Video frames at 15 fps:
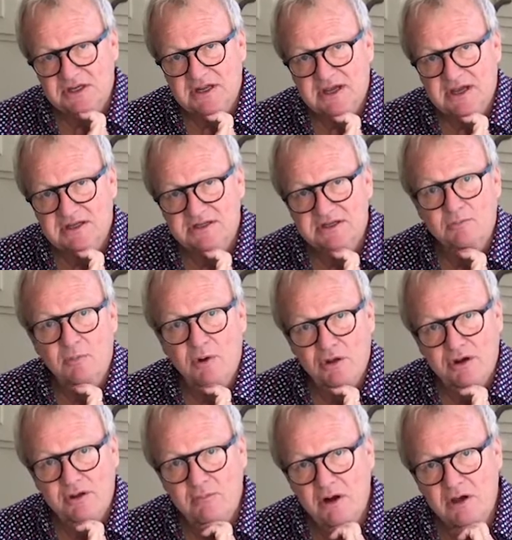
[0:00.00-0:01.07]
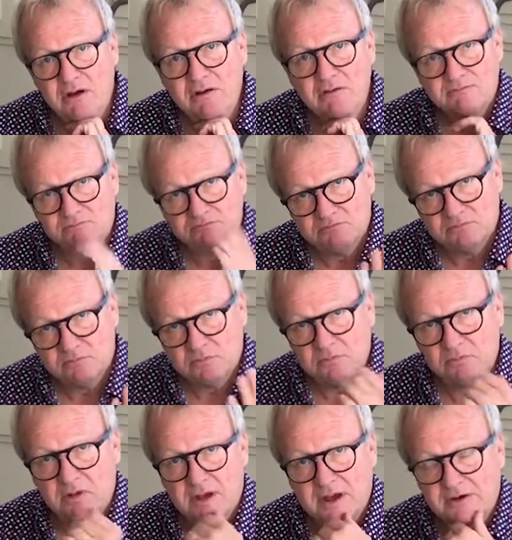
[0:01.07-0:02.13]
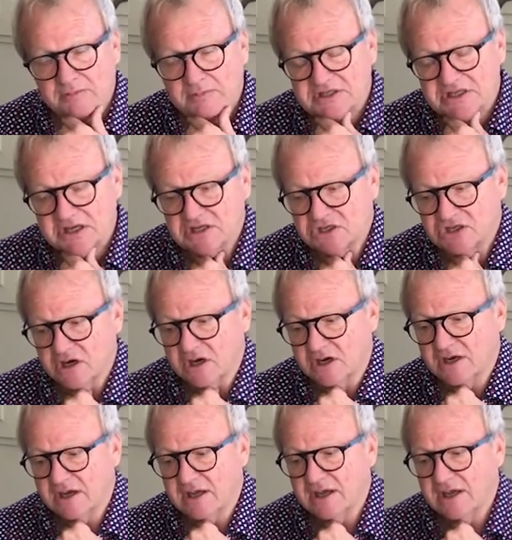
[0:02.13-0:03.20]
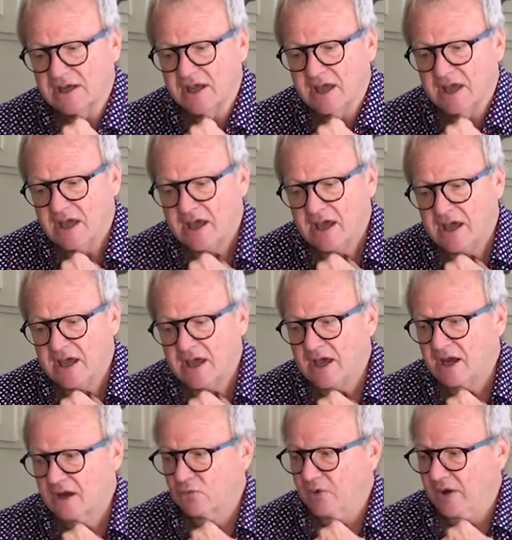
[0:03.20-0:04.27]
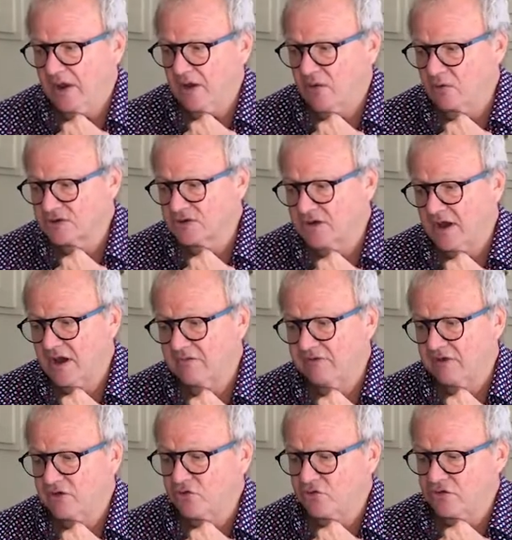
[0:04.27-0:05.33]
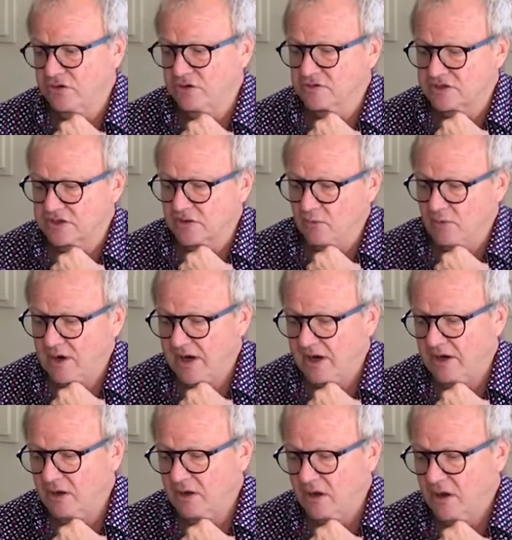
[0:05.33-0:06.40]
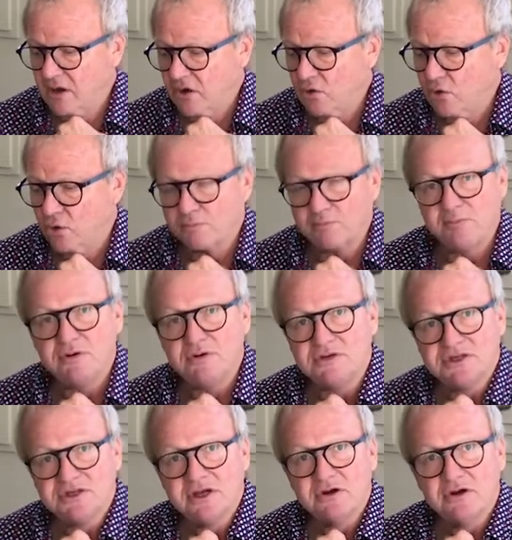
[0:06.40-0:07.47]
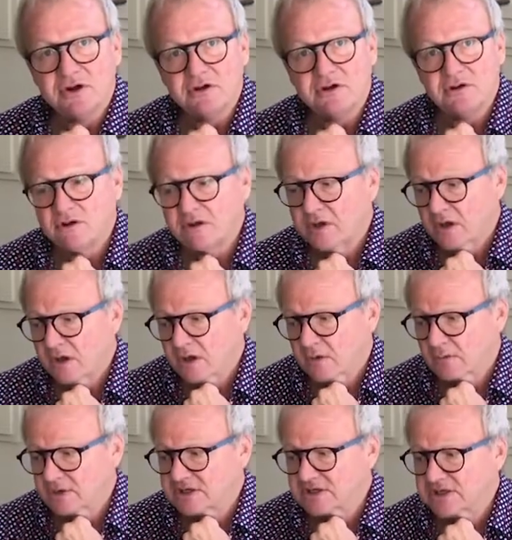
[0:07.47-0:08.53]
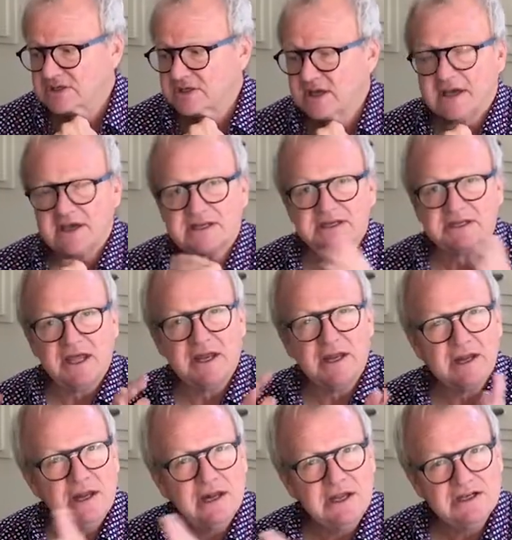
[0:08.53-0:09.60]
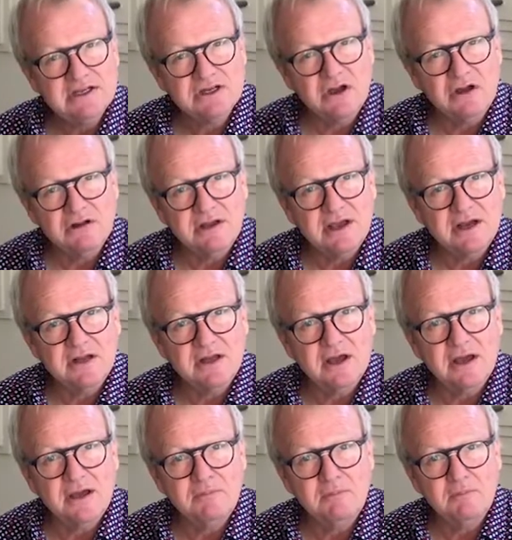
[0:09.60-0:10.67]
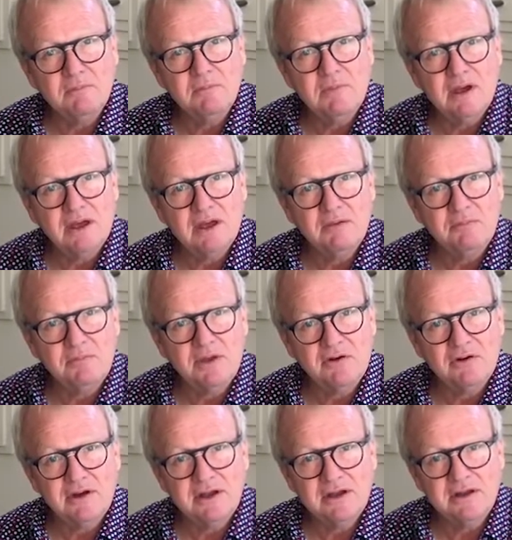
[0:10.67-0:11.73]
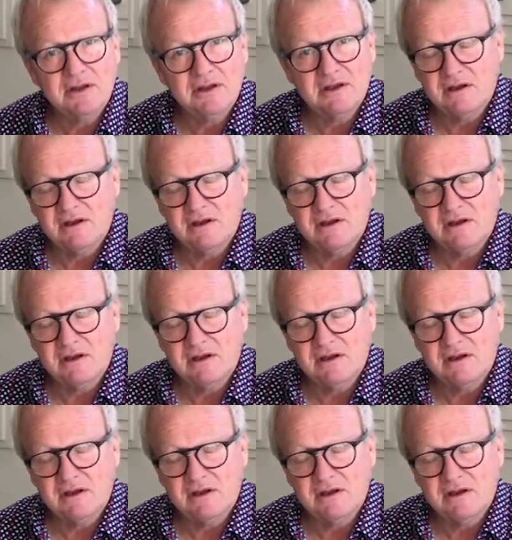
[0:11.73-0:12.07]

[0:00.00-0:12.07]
it as a Blanc de Blanc, 100% Chardonnay. And we also have introduced a wine called Brut Zero, which is an extended lease contact time period